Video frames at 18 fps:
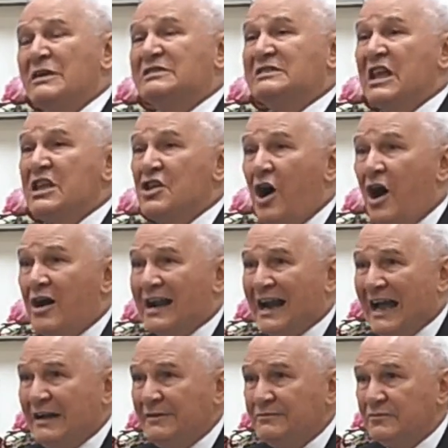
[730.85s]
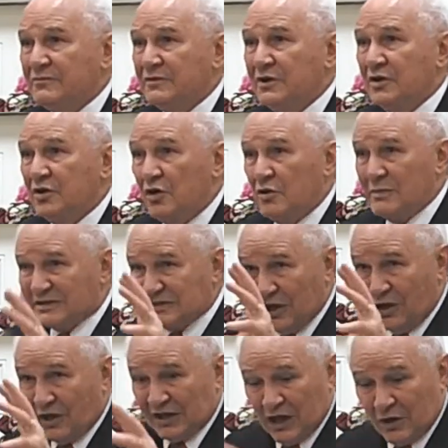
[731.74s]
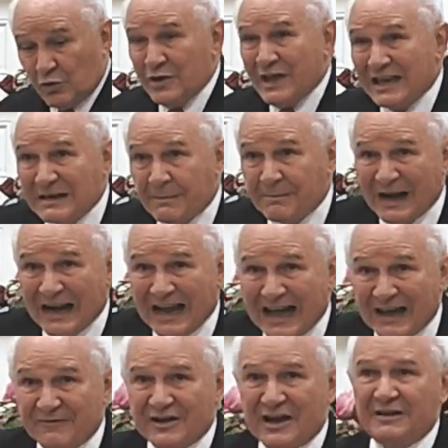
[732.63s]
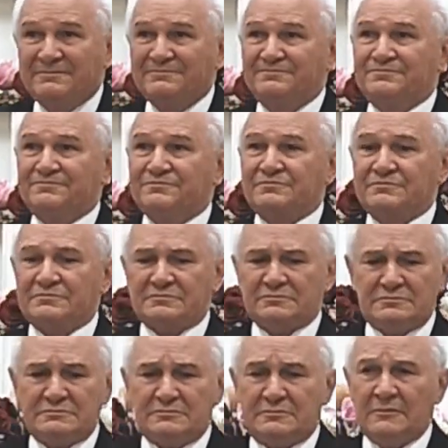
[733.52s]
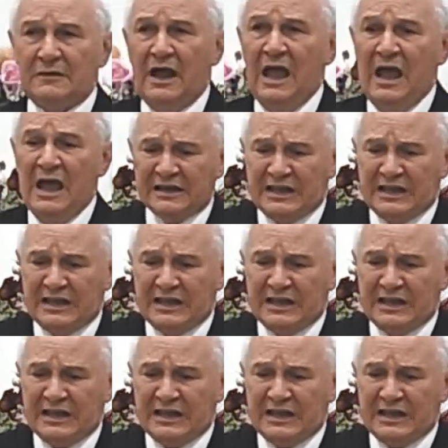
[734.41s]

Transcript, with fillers: There is tonight here a woman that knows the word,